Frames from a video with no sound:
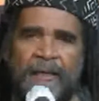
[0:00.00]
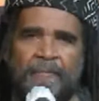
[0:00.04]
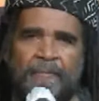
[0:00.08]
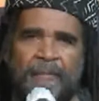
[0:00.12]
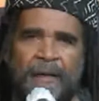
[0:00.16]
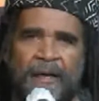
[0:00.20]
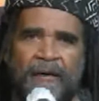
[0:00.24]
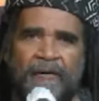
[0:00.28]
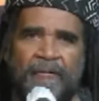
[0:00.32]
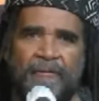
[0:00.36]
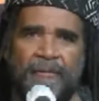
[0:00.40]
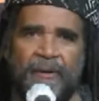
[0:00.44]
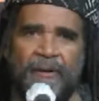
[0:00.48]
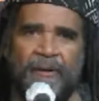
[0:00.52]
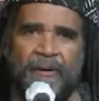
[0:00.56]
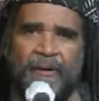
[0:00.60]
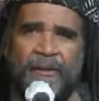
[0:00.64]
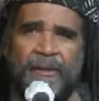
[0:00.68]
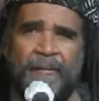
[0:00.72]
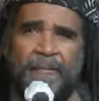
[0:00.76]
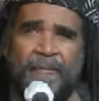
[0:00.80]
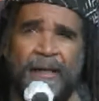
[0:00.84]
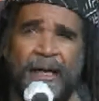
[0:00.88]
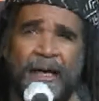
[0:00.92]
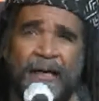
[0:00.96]
8 Mile
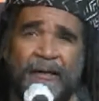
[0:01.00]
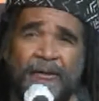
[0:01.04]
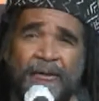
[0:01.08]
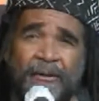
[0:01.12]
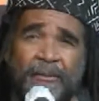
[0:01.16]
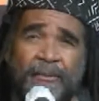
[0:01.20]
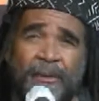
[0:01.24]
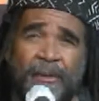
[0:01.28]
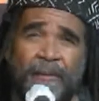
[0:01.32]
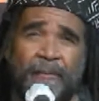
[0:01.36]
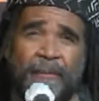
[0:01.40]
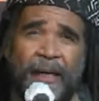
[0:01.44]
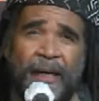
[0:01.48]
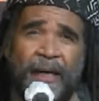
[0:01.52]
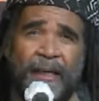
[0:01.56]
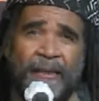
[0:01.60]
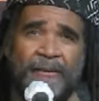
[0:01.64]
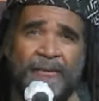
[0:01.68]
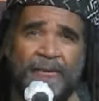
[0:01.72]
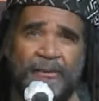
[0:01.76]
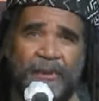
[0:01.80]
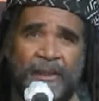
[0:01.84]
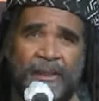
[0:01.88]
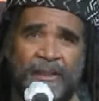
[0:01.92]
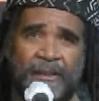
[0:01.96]
Road, about three
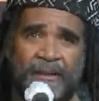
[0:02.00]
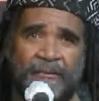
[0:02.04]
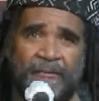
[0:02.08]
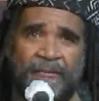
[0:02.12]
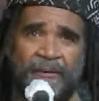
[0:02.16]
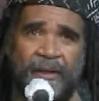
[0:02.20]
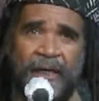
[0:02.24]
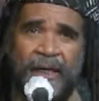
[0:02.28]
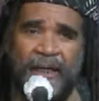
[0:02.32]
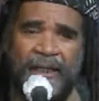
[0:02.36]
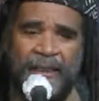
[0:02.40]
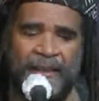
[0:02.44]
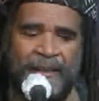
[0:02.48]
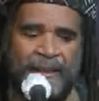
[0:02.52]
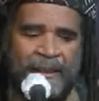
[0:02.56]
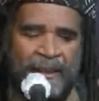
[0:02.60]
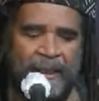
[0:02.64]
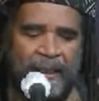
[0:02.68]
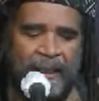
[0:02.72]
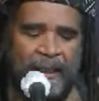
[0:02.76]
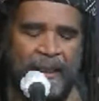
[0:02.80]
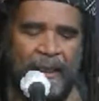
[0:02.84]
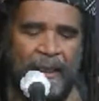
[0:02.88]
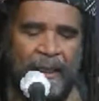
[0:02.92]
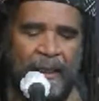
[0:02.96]
blocks west of Ryan.
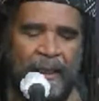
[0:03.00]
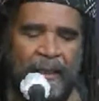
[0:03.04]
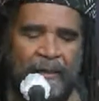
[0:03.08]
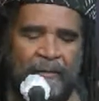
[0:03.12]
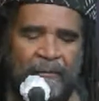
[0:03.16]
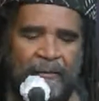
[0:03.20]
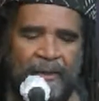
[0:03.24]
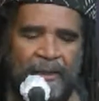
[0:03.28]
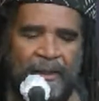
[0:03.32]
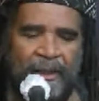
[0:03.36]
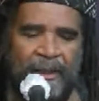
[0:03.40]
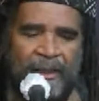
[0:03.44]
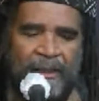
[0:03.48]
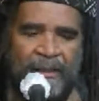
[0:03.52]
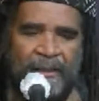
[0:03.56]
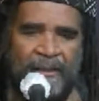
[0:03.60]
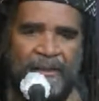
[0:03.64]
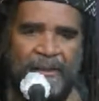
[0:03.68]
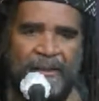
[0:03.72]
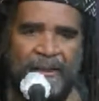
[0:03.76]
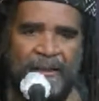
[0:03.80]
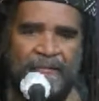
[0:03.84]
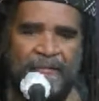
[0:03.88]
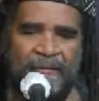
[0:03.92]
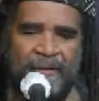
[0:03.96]
And we dare
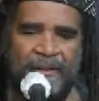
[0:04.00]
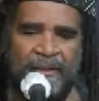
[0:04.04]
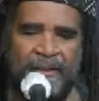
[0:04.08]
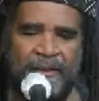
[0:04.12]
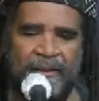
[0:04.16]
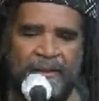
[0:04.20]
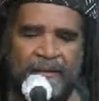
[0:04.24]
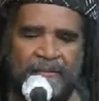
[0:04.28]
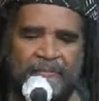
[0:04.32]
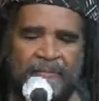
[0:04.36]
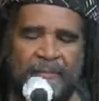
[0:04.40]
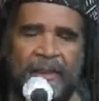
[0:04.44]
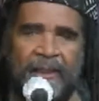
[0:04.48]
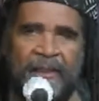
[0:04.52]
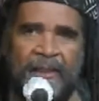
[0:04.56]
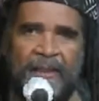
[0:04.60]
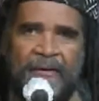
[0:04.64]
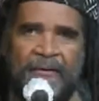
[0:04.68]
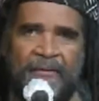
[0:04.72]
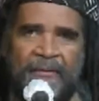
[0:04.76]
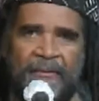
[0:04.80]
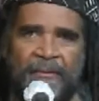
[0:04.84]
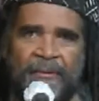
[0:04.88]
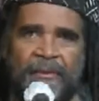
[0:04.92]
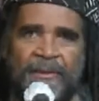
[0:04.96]
to service you
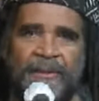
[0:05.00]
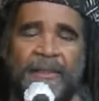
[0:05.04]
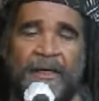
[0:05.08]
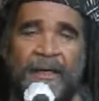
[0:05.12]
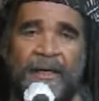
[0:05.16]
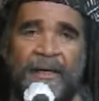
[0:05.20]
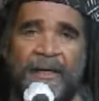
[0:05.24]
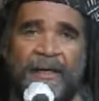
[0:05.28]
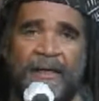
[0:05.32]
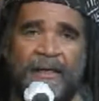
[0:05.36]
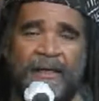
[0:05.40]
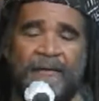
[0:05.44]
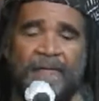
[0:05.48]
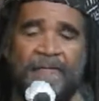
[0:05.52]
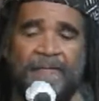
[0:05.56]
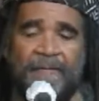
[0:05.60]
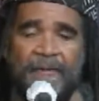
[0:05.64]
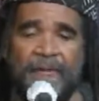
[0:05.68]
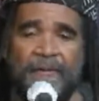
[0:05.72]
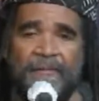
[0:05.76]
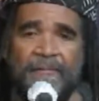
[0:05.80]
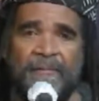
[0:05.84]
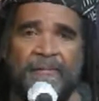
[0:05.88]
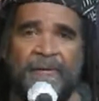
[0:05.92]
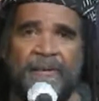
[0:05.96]
Monday through Saturday
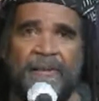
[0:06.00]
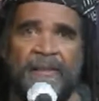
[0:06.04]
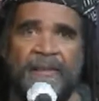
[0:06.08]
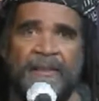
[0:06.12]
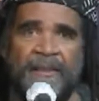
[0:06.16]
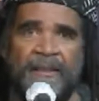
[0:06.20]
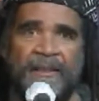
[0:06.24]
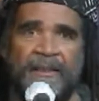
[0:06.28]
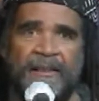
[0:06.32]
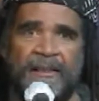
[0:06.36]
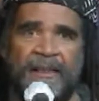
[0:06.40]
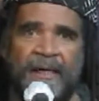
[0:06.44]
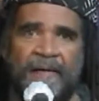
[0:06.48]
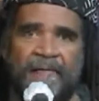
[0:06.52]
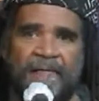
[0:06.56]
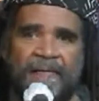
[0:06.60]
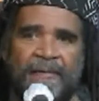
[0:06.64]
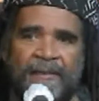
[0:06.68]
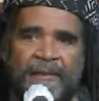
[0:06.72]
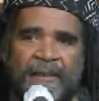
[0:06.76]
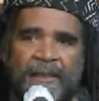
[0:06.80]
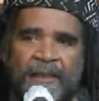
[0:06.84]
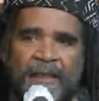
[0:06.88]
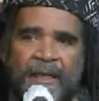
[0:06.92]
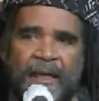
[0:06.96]
from 10 to
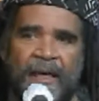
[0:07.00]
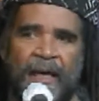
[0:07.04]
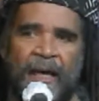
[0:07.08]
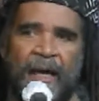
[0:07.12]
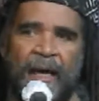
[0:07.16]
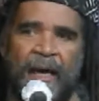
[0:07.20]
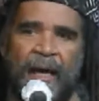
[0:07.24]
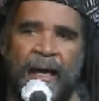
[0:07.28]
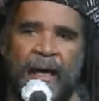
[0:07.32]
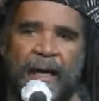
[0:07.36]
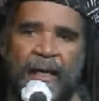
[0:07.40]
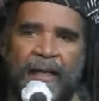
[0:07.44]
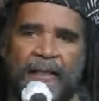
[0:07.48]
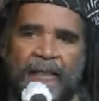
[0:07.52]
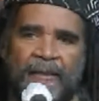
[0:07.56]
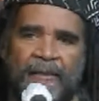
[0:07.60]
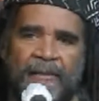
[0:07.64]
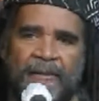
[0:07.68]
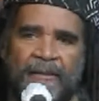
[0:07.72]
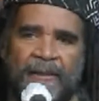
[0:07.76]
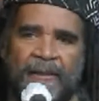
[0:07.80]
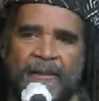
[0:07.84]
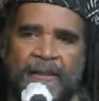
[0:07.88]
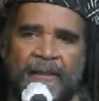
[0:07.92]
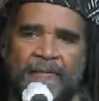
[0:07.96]
7.
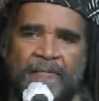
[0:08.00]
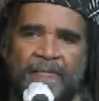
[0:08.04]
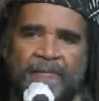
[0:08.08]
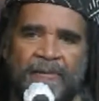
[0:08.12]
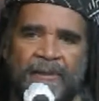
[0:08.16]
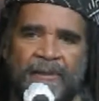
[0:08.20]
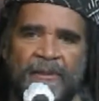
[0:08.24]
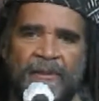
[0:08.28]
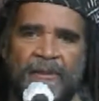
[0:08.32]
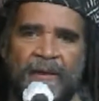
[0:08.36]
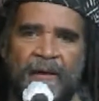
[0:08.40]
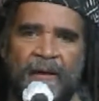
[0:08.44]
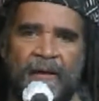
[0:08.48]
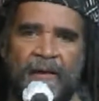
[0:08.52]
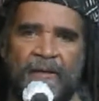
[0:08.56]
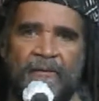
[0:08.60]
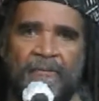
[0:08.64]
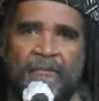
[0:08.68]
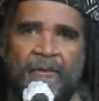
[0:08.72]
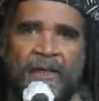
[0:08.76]
And you can give us a call